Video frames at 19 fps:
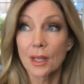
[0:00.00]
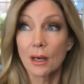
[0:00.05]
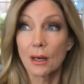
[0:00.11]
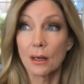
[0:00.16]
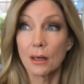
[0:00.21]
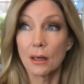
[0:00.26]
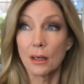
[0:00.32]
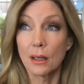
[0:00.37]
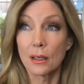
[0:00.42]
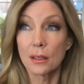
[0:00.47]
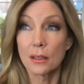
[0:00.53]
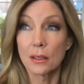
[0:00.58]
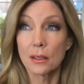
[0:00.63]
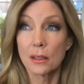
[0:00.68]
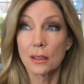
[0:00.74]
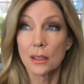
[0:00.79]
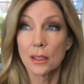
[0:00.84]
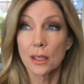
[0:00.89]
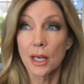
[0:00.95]
on
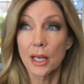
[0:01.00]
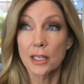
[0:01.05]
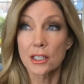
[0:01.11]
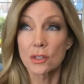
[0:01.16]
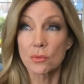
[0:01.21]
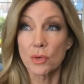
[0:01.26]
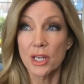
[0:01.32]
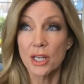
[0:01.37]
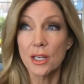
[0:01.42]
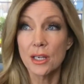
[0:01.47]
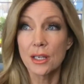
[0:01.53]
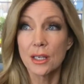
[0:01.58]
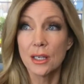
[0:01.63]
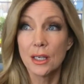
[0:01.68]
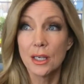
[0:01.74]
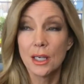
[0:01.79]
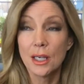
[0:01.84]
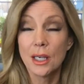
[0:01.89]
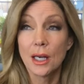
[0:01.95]
next week,
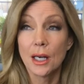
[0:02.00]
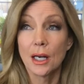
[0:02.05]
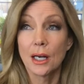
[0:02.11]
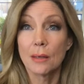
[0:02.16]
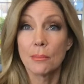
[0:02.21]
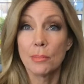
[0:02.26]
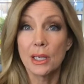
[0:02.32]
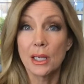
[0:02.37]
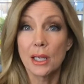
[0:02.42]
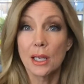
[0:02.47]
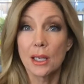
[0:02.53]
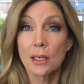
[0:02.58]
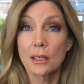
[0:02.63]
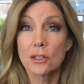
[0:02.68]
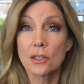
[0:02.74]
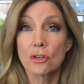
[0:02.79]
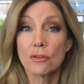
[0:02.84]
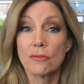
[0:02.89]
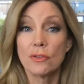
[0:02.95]
I'm being
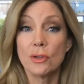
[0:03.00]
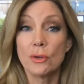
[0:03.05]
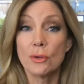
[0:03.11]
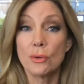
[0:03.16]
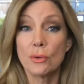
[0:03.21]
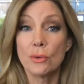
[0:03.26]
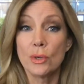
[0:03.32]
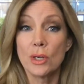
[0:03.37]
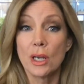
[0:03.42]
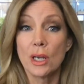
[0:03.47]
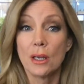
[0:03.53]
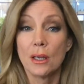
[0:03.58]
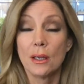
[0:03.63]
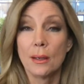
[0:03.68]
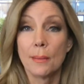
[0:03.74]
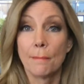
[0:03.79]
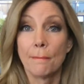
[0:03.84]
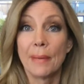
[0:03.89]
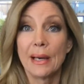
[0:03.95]
interviewed
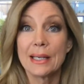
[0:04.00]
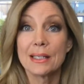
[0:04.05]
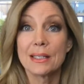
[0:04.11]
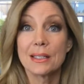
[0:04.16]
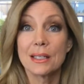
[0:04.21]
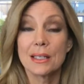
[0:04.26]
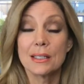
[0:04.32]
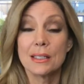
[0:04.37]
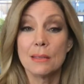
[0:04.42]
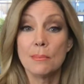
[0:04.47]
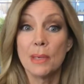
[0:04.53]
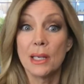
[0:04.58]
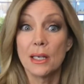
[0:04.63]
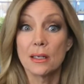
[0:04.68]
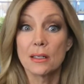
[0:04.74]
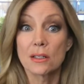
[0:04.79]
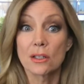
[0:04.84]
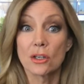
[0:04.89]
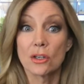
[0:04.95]
by 60
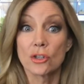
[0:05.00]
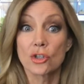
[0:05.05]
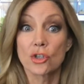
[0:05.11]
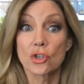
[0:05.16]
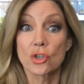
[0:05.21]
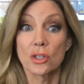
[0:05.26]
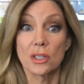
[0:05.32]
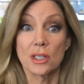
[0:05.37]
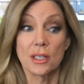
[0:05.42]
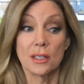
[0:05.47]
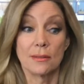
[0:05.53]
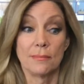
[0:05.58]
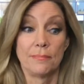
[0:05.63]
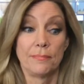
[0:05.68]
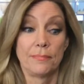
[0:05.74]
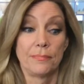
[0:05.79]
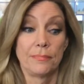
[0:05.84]
Minutes Australia